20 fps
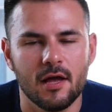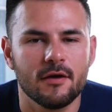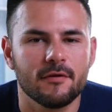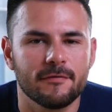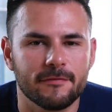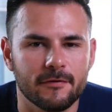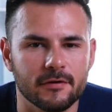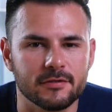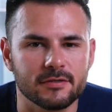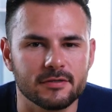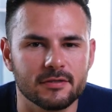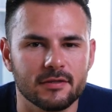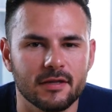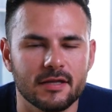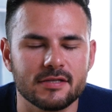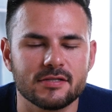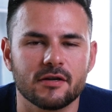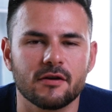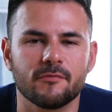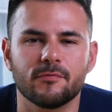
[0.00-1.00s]
First,
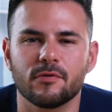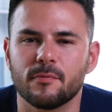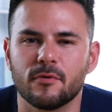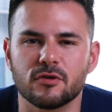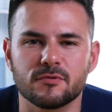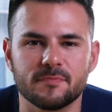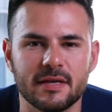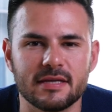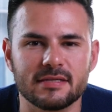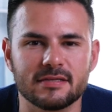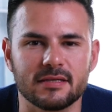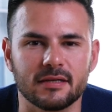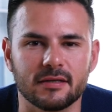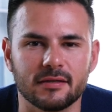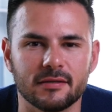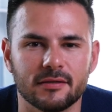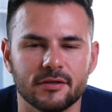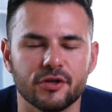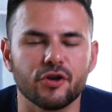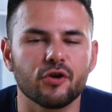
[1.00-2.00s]
let's start off with the most
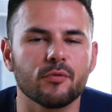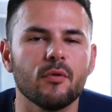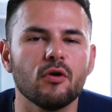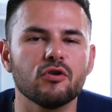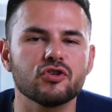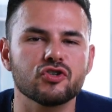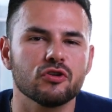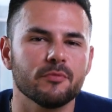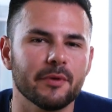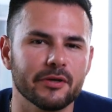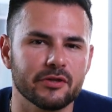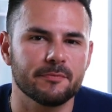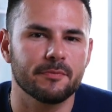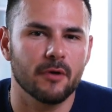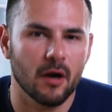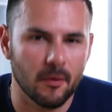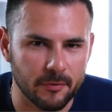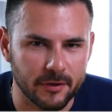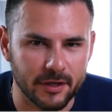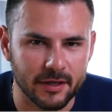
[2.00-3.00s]
basic. You're emotional about the
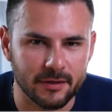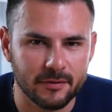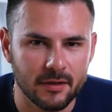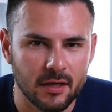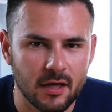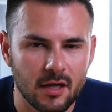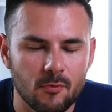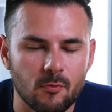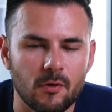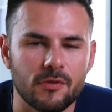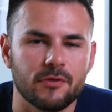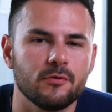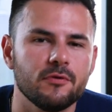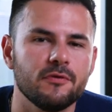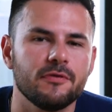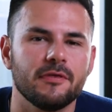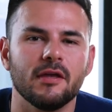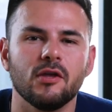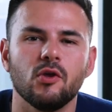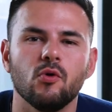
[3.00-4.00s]
property. Whether you
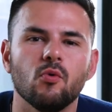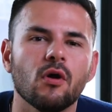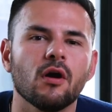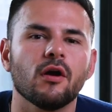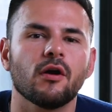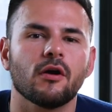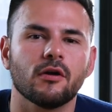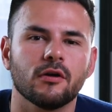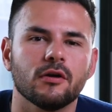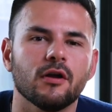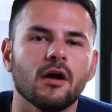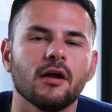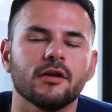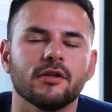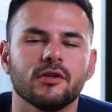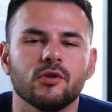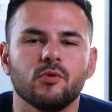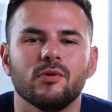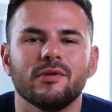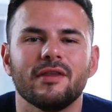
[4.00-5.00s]
think you are or
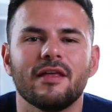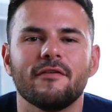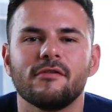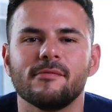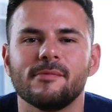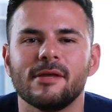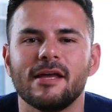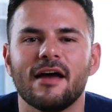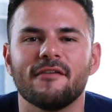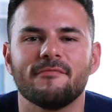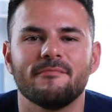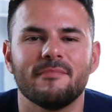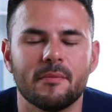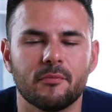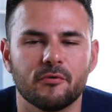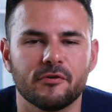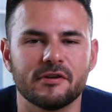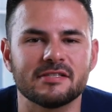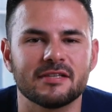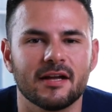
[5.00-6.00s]
not, you will inevitably have
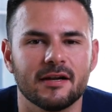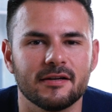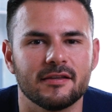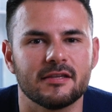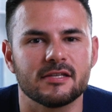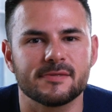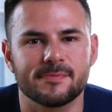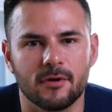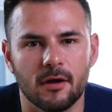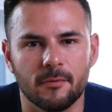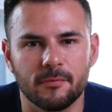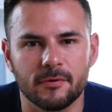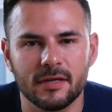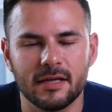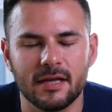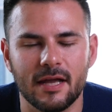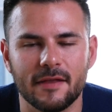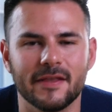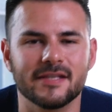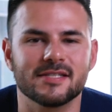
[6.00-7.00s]
memories tied to this
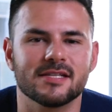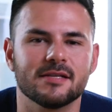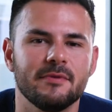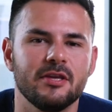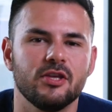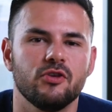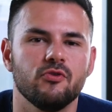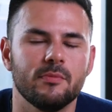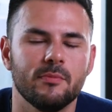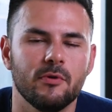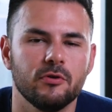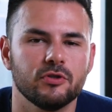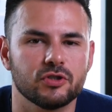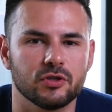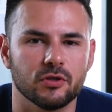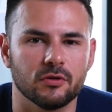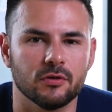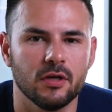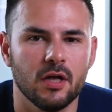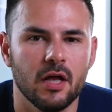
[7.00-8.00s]
property, and that's going to make you
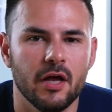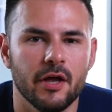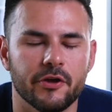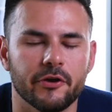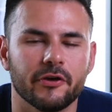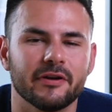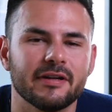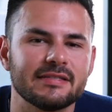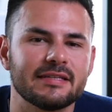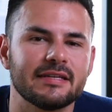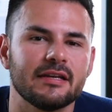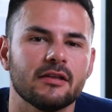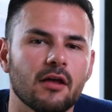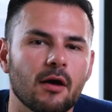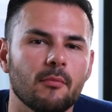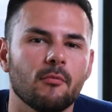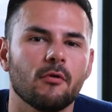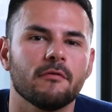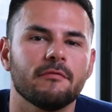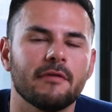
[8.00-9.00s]
emotional. You're going to see a
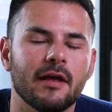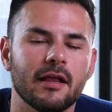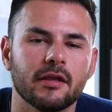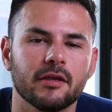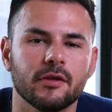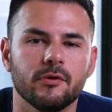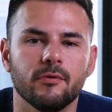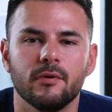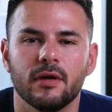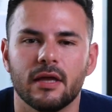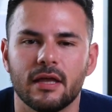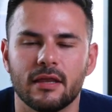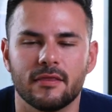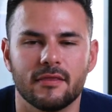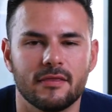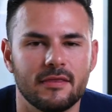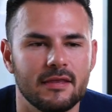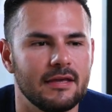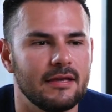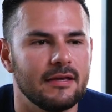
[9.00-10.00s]
lot more value
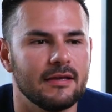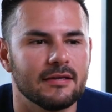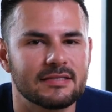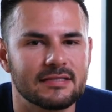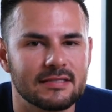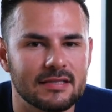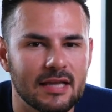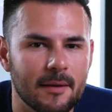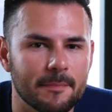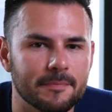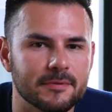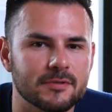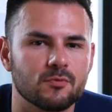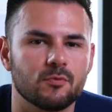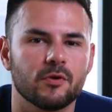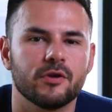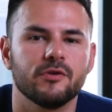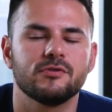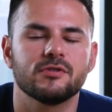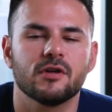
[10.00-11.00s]
in the steps
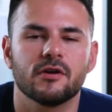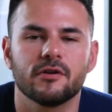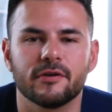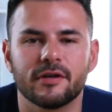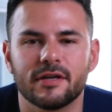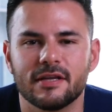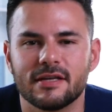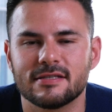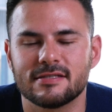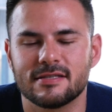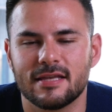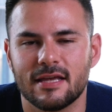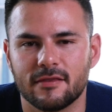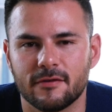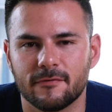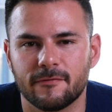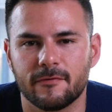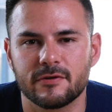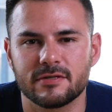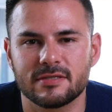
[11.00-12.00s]
where you saw your kids take
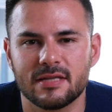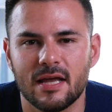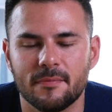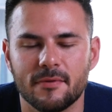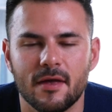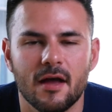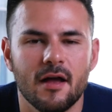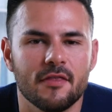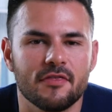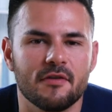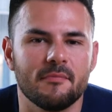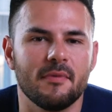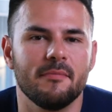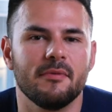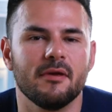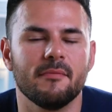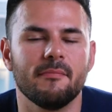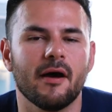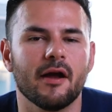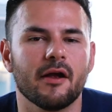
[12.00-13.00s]
their first step than
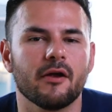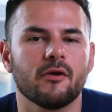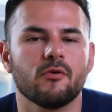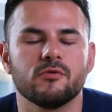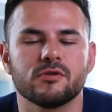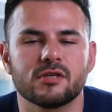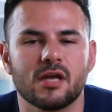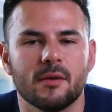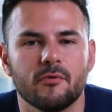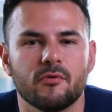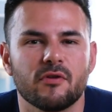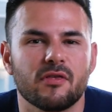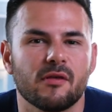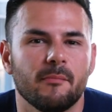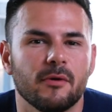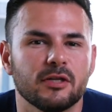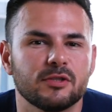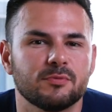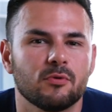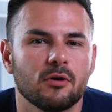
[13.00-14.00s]
maybe a buyer who's coming with a
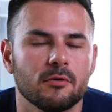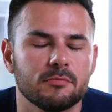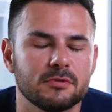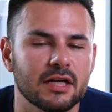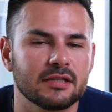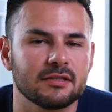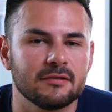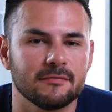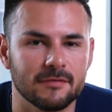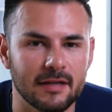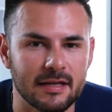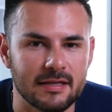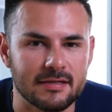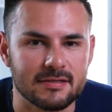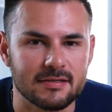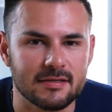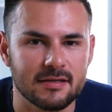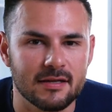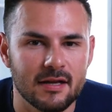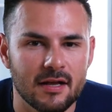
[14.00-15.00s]
much more objective
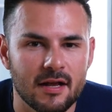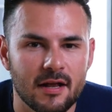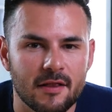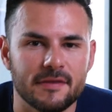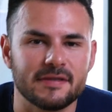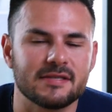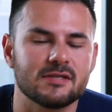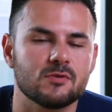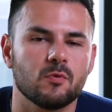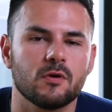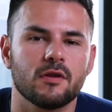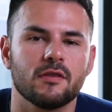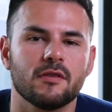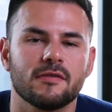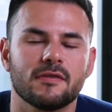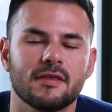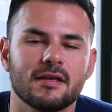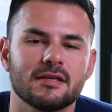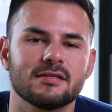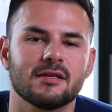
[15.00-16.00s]
lens. This is one of the
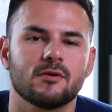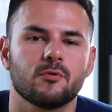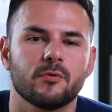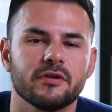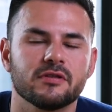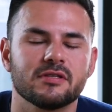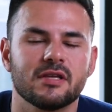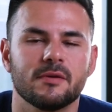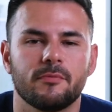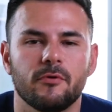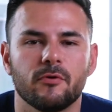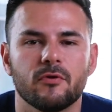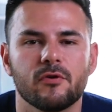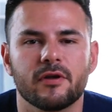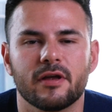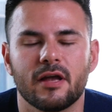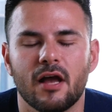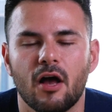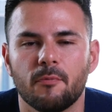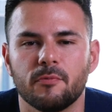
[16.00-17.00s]
things that a real estate broker
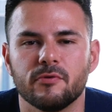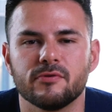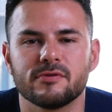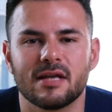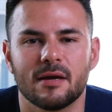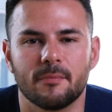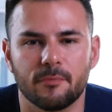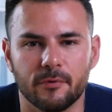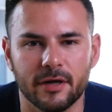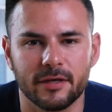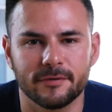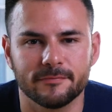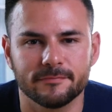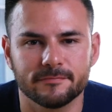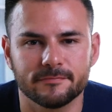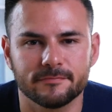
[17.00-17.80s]
can help you separate.